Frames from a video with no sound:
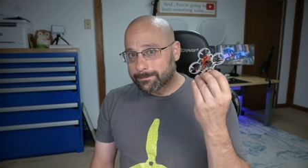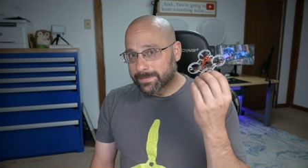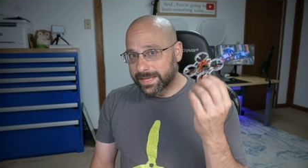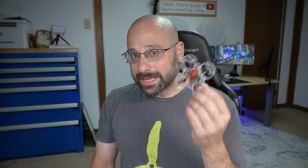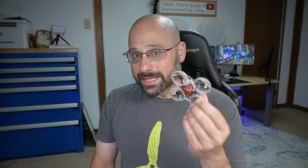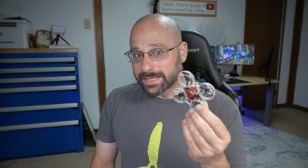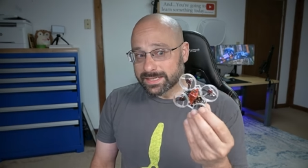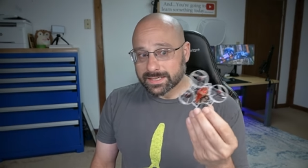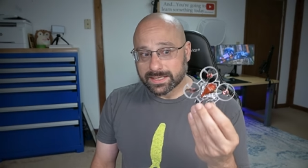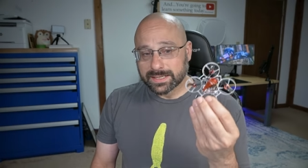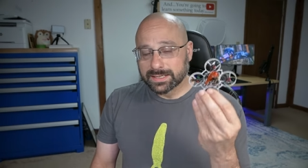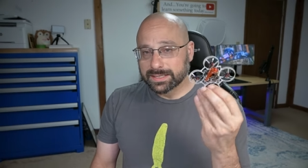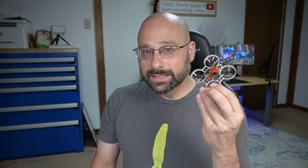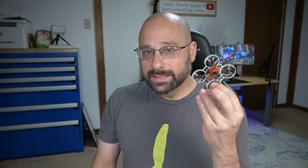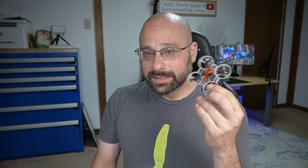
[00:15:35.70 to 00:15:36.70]
And
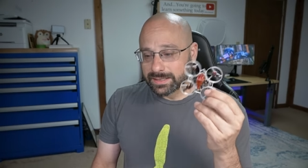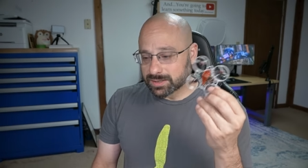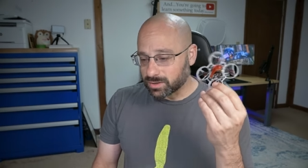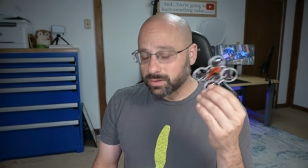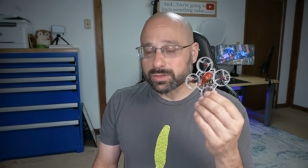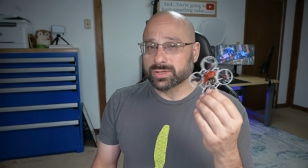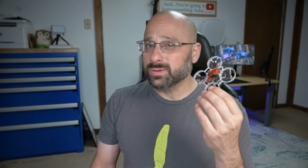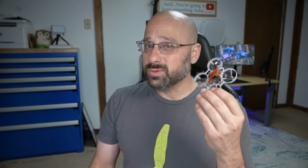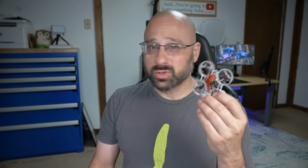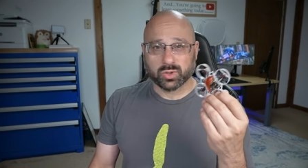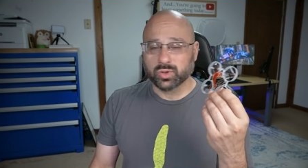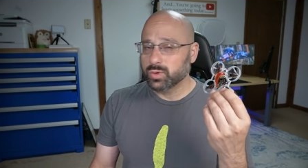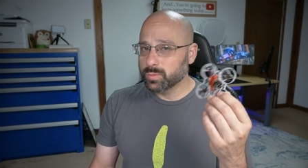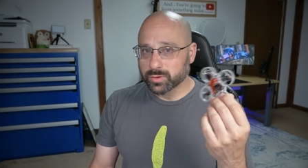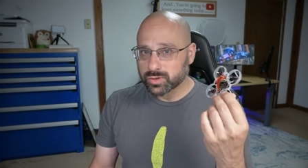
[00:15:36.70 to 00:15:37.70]
uh, it's also
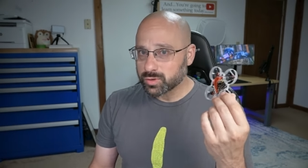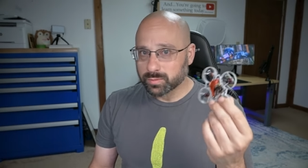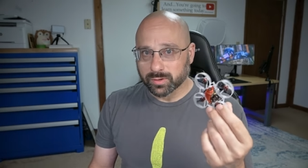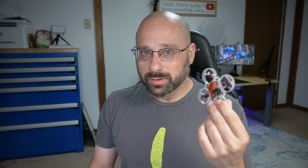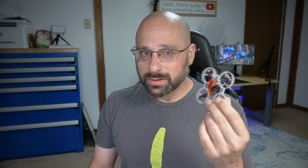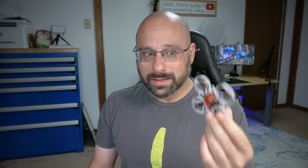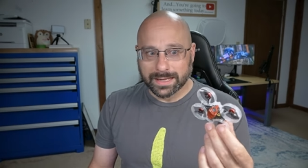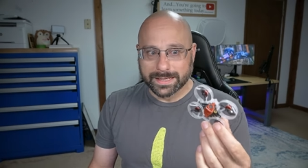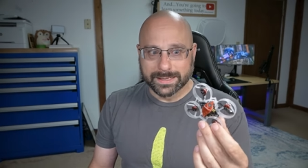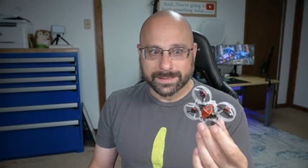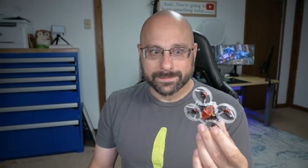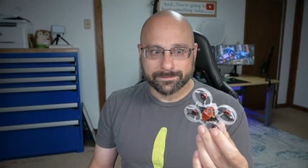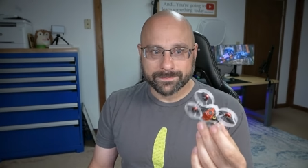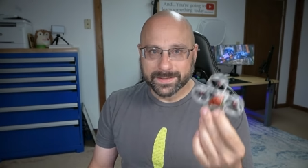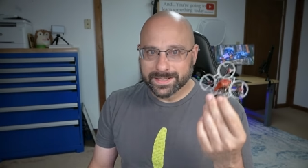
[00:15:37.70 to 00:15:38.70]
super, super light.